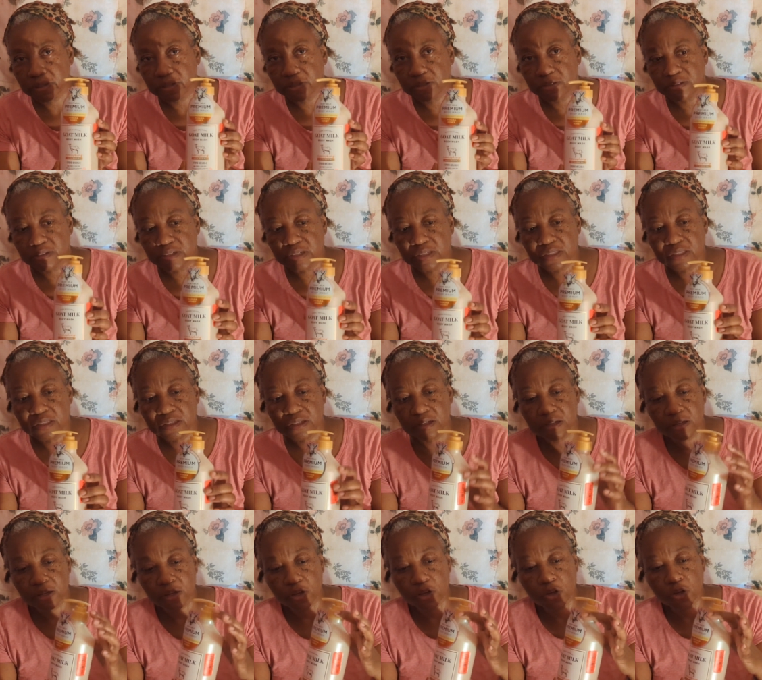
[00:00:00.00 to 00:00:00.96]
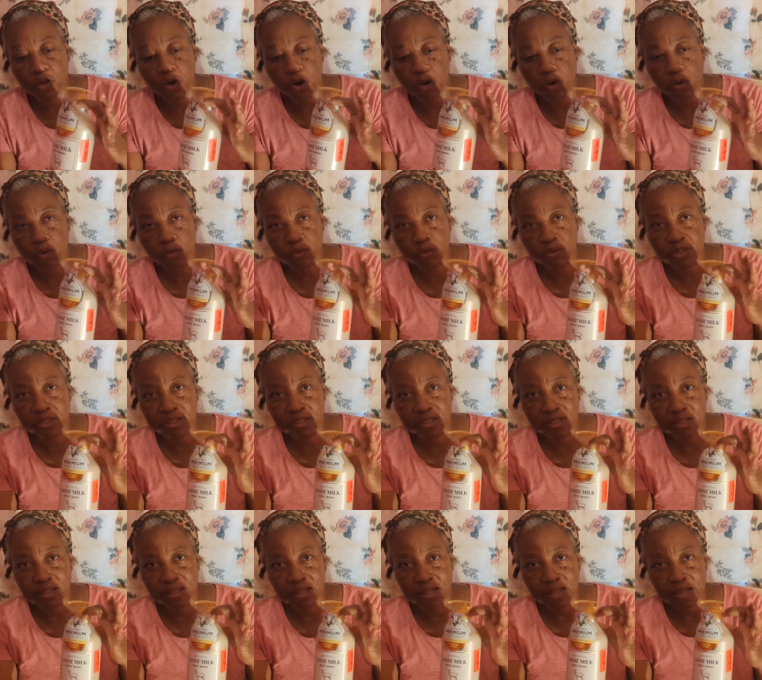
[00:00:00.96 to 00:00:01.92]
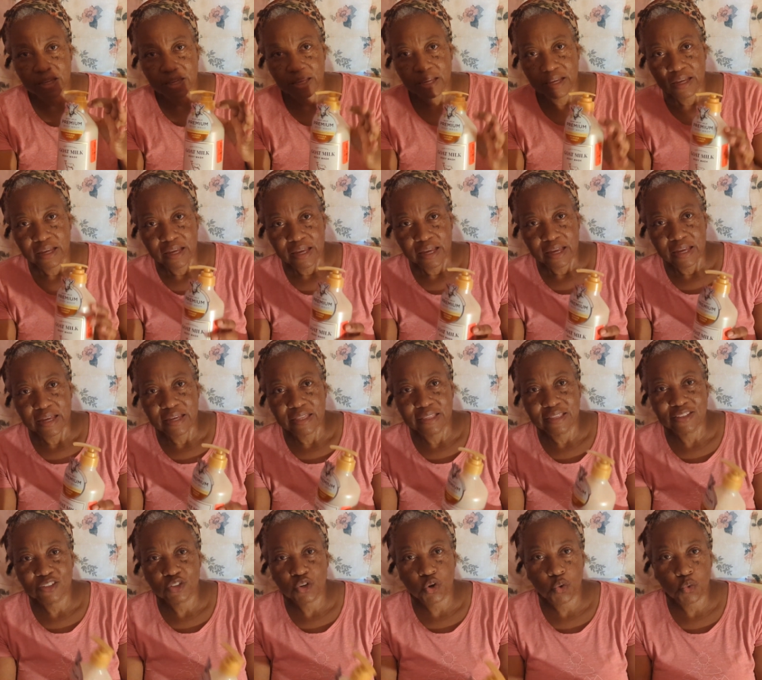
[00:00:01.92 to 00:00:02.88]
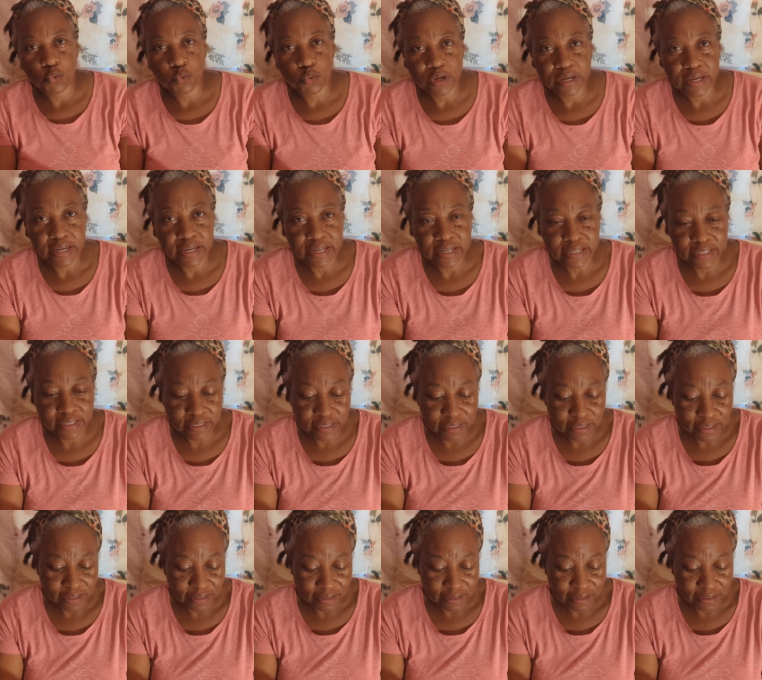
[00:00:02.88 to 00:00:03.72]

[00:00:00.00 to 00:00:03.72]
You see the goat? It is Korean.